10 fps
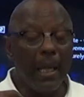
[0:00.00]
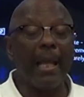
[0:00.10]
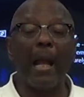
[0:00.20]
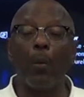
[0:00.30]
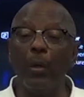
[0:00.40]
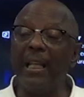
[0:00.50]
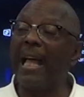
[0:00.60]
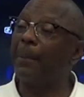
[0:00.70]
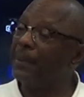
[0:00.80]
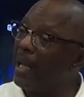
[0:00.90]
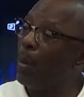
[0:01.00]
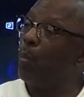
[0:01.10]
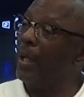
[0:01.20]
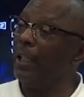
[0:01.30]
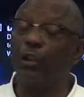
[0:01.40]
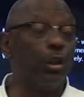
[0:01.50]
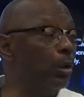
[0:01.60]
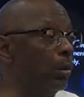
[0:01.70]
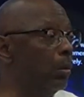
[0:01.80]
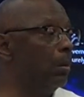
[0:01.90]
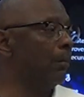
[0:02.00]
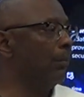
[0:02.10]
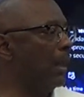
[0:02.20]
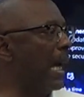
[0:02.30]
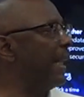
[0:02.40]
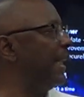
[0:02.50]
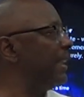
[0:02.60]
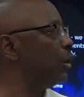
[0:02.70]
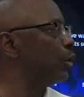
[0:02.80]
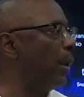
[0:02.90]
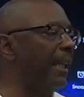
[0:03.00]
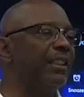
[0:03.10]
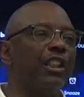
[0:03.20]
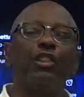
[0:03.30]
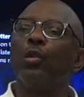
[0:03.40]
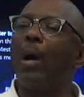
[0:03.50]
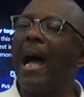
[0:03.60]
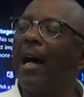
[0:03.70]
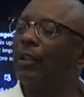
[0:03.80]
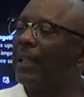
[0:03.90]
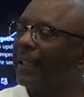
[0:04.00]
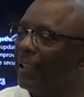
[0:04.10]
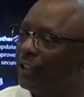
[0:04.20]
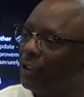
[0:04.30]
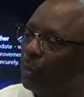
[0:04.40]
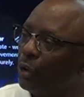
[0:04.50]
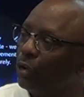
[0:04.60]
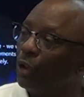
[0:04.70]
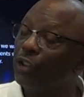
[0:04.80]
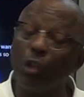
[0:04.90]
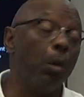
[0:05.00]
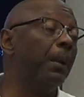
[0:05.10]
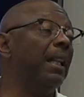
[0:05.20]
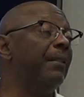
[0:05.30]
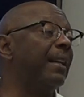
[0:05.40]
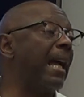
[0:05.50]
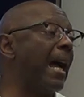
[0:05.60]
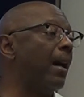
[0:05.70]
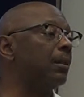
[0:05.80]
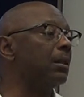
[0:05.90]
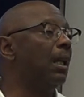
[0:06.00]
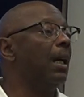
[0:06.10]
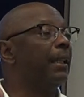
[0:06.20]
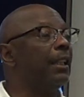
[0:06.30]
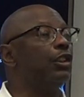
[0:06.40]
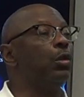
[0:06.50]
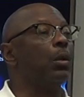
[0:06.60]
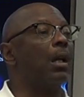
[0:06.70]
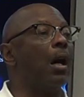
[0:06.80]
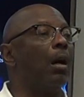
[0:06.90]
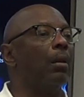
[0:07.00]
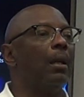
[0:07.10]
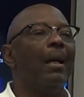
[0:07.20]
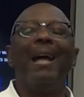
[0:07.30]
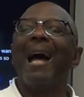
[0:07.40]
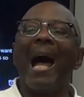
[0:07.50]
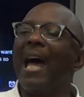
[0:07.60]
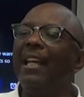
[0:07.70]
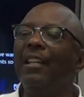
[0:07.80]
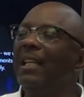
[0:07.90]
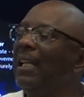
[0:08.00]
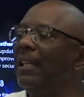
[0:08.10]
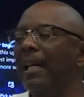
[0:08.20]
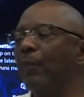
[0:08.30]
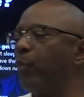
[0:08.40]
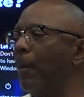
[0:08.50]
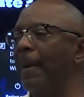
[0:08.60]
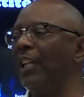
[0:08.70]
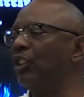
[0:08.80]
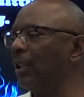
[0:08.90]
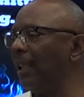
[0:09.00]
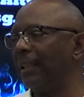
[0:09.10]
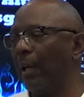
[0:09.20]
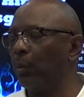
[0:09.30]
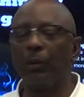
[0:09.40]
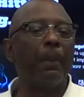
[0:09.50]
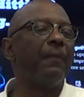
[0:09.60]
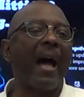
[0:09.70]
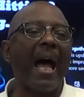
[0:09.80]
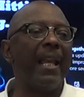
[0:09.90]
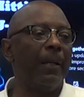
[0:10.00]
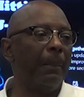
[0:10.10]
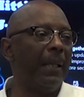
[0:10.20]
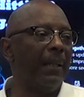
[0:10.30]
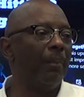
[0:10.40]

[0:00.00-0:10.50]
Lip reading: and I relapsed and I went into, I guess, a transitional house, I guess is what your sober living house, I guess you would call it. I didn't need the information that they was providing me.